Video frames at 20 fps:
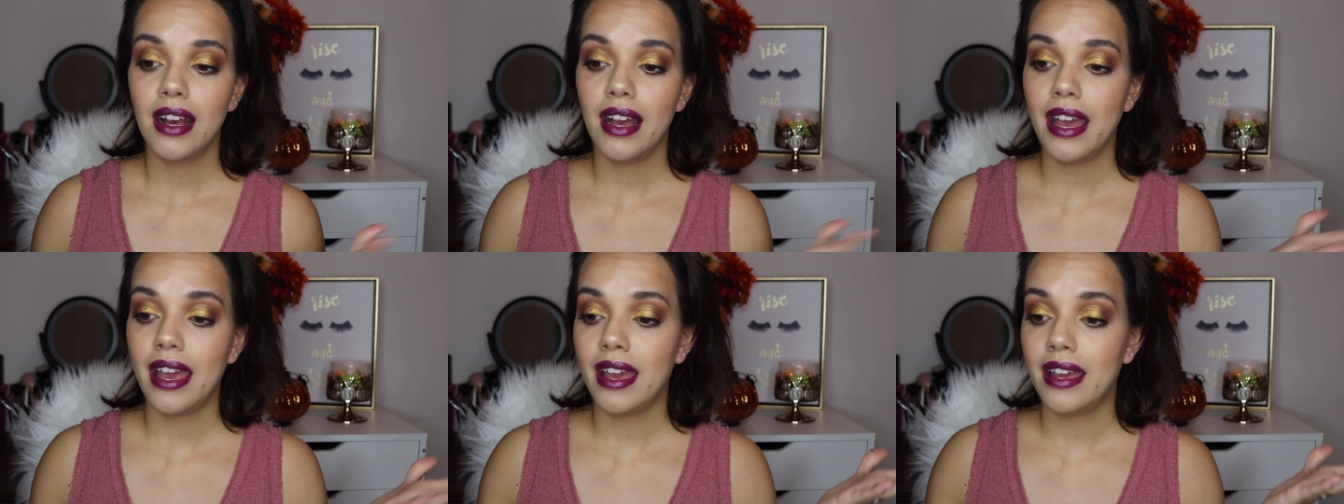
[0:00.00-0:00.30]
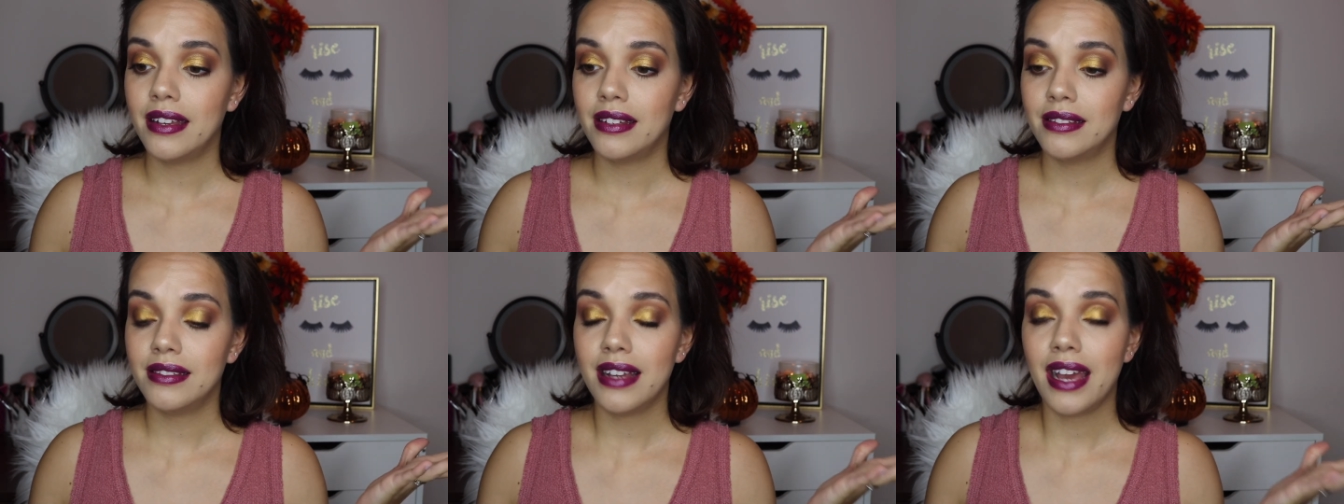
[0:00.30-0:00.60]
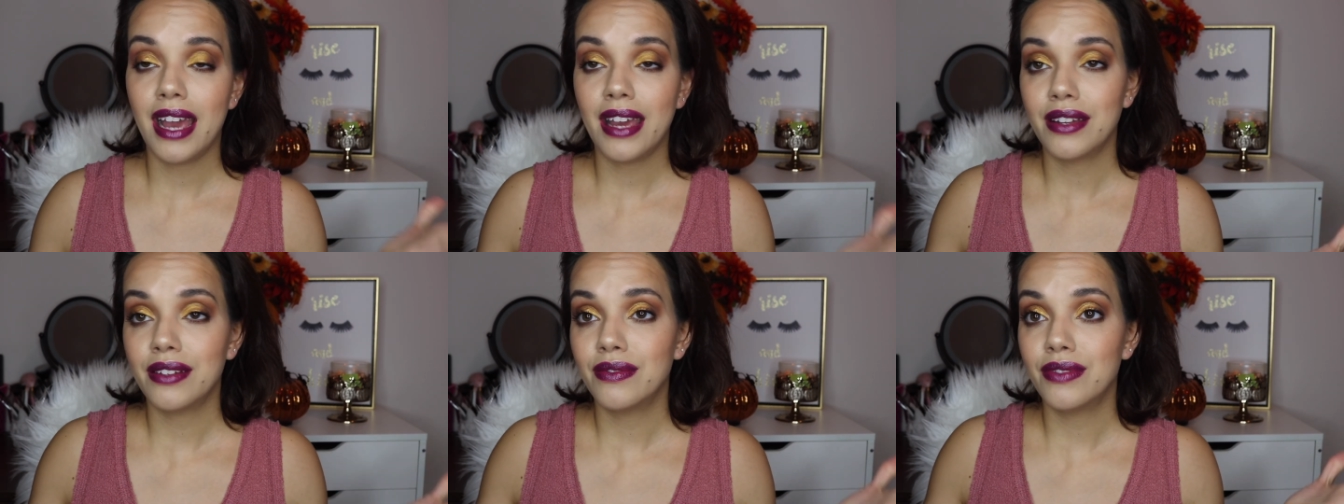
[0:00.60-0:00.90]
and
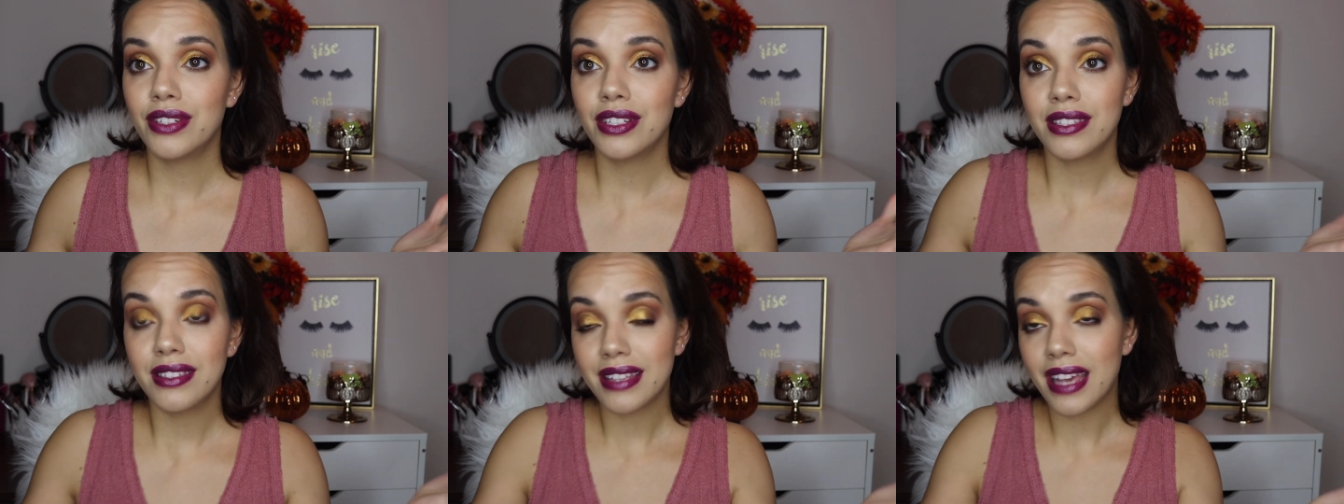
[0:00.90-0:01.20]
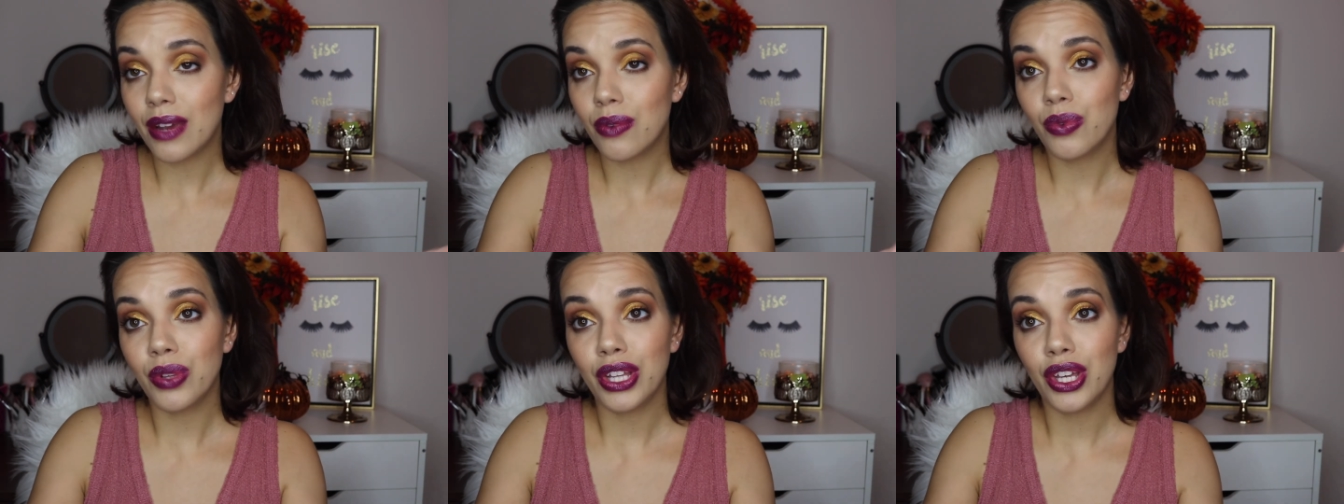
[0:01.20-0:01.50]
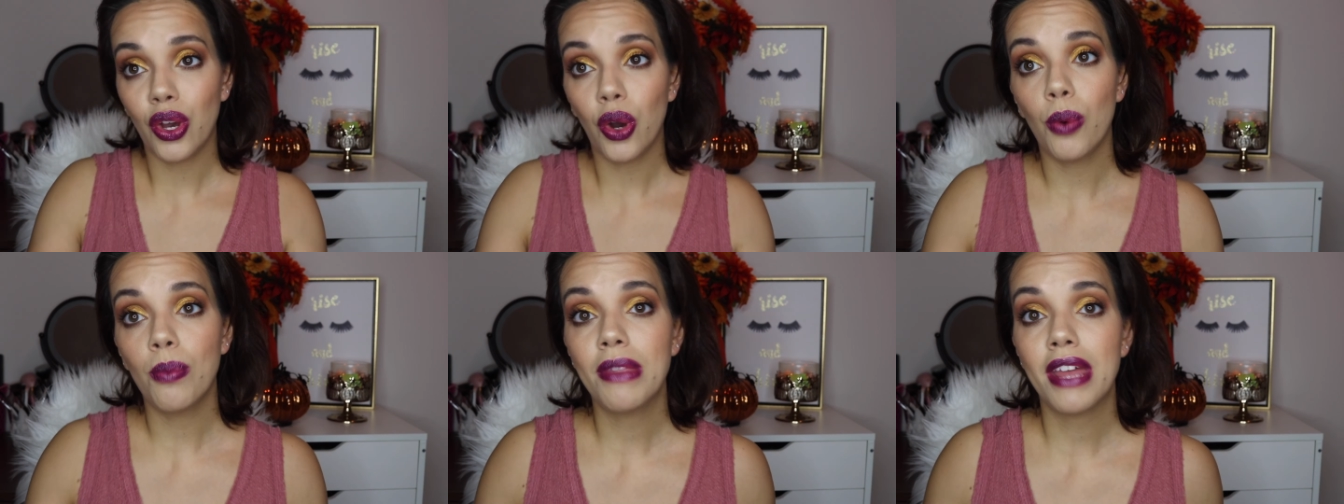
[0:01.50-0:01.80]
I really
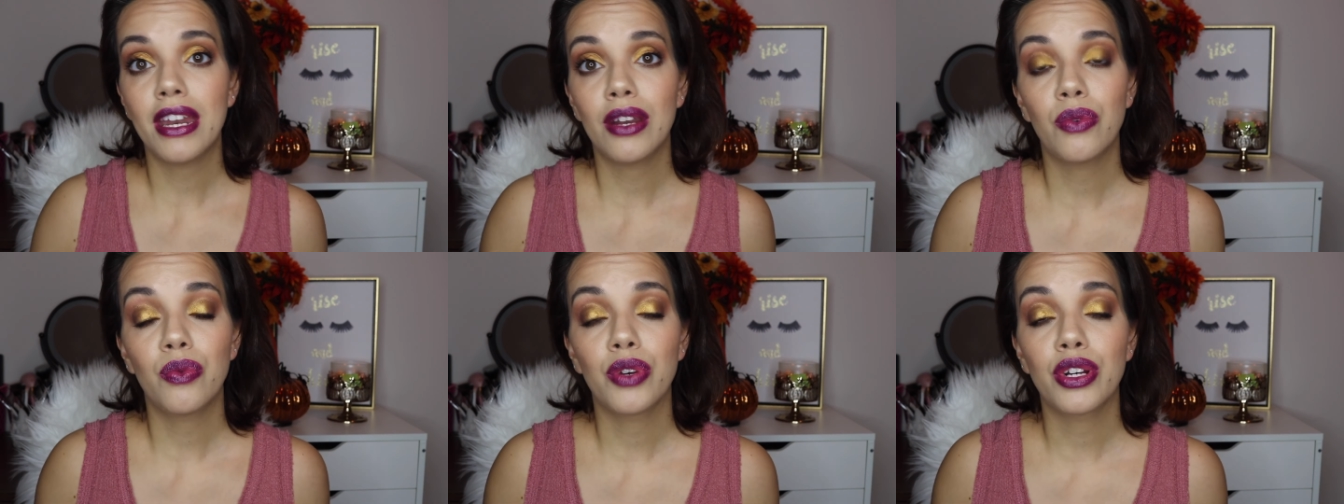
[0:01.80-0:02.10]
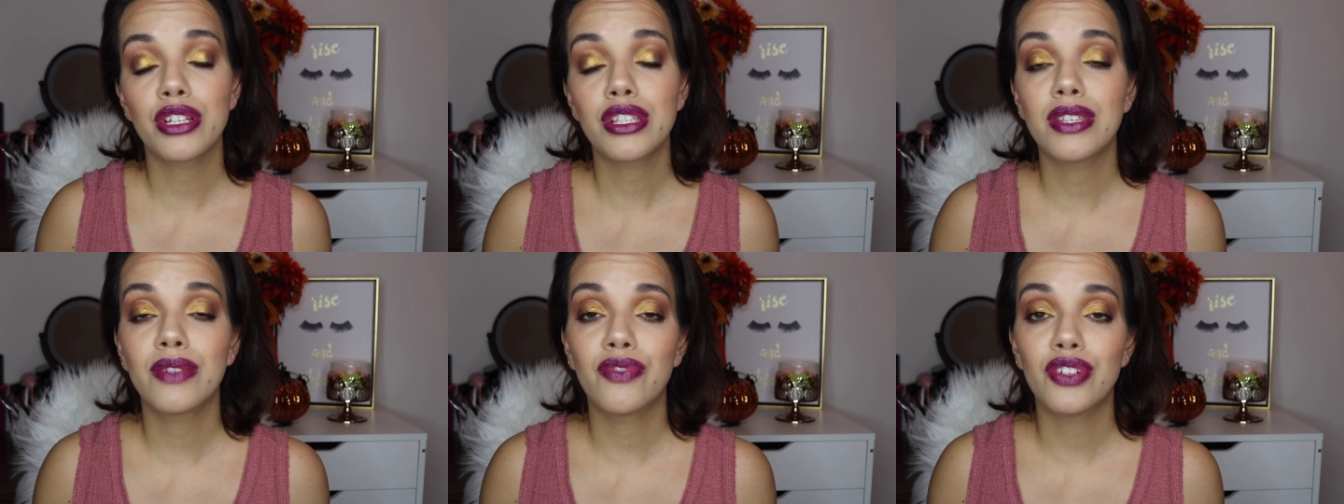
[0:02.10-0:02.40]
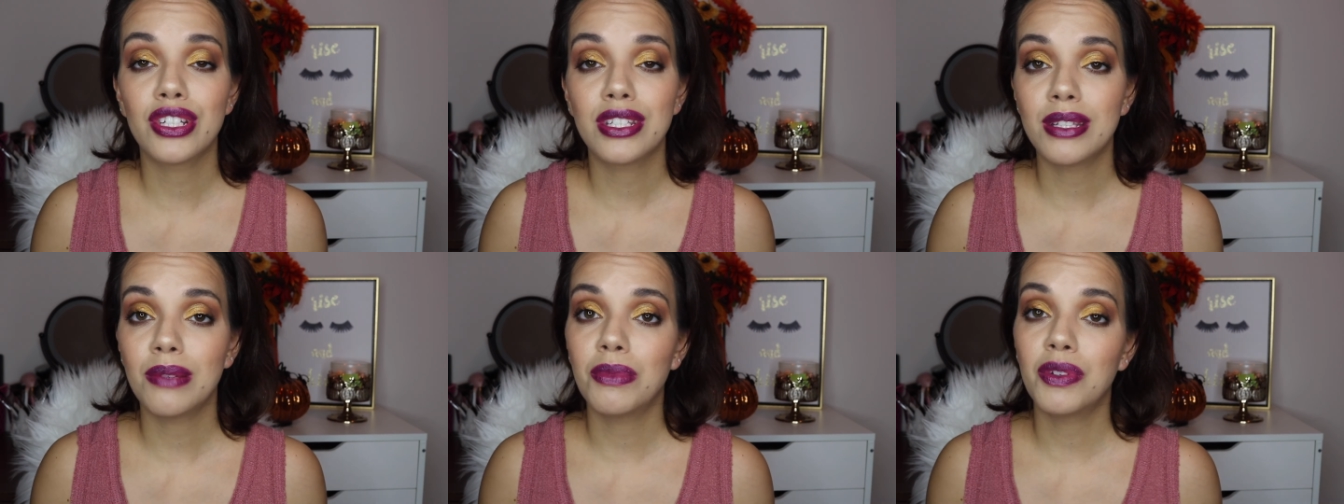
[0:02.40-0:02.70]
hope that it works
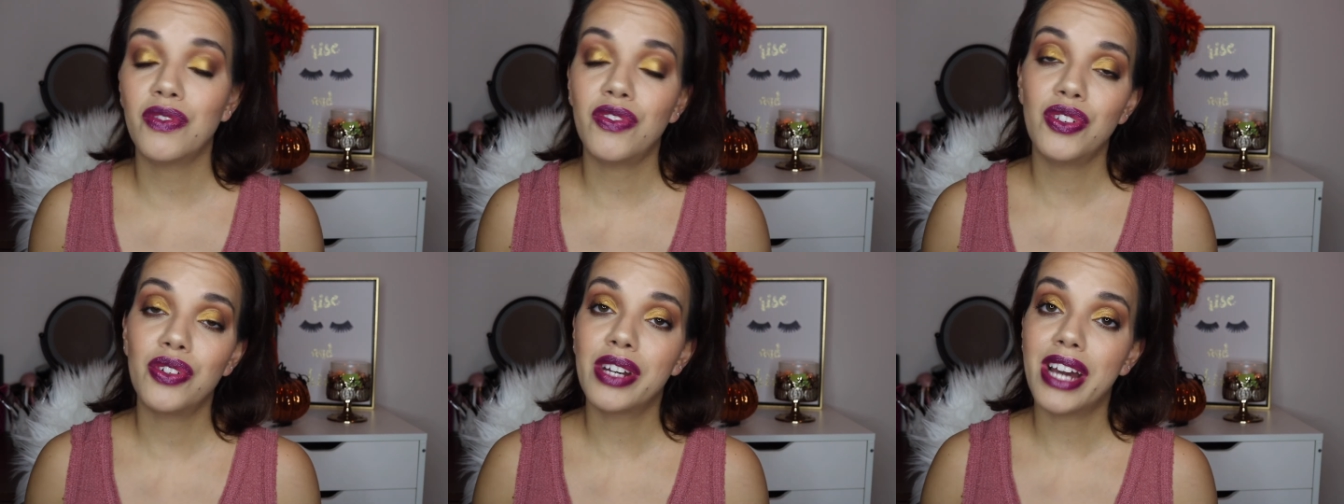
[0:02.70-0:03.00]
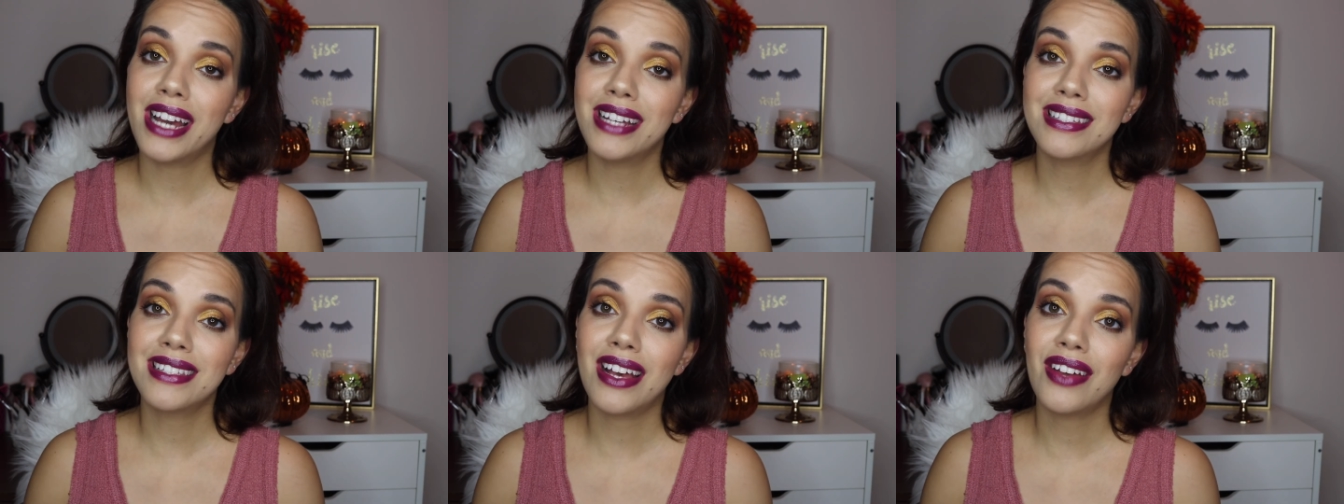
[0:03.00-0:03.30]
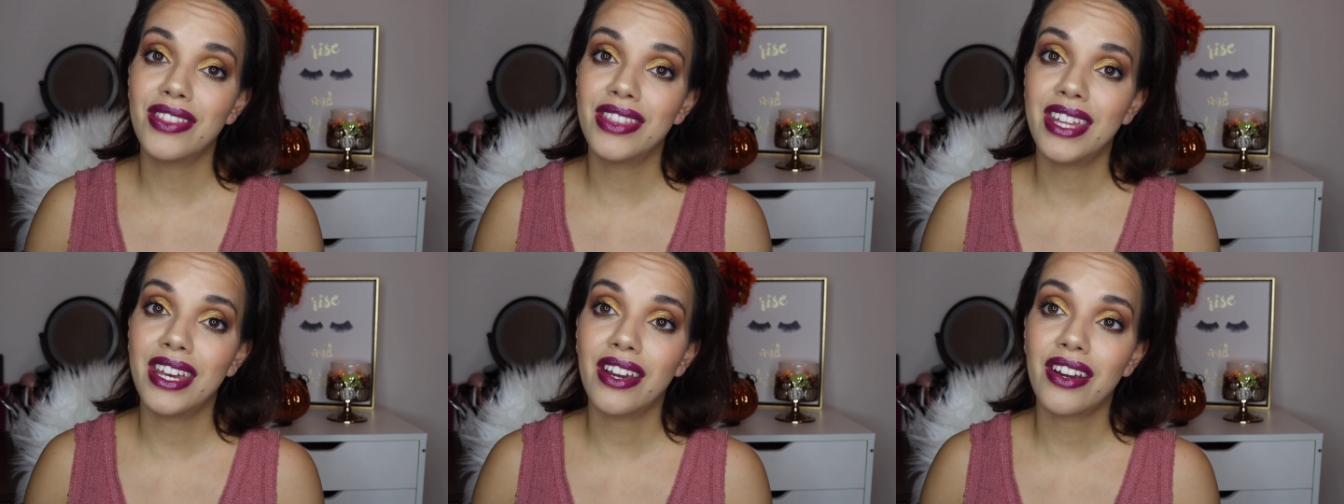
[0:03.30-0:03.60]
for some of you guys
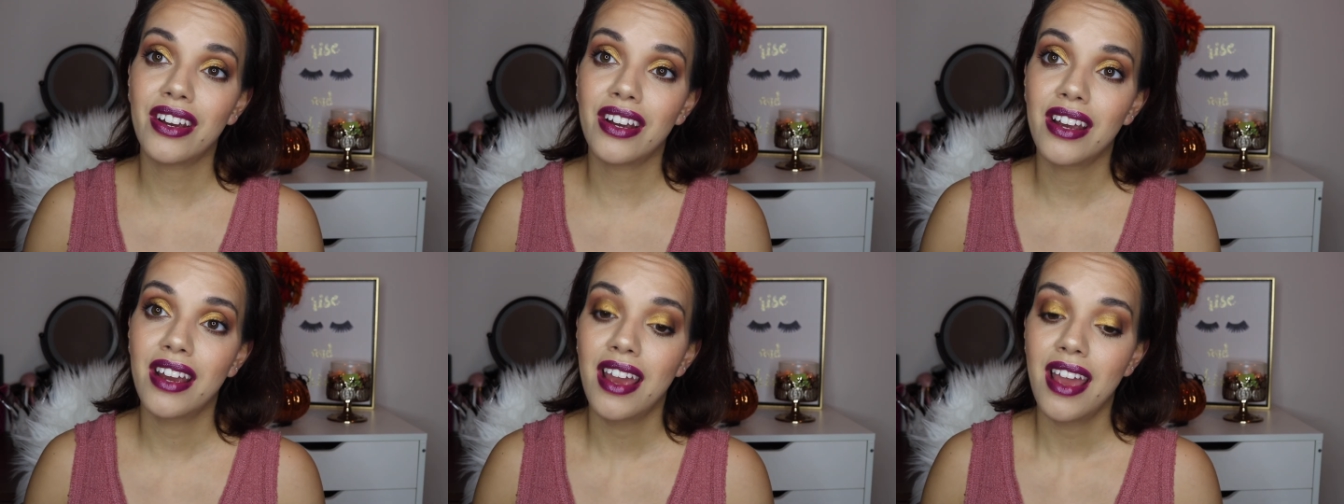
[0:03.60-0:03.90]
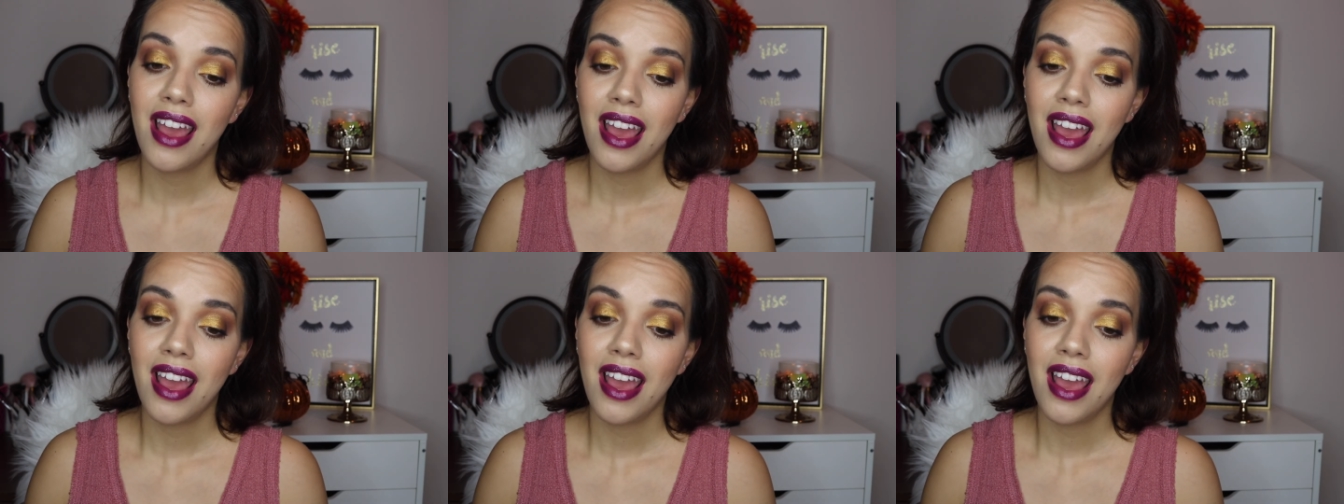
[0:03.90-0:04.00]
out there.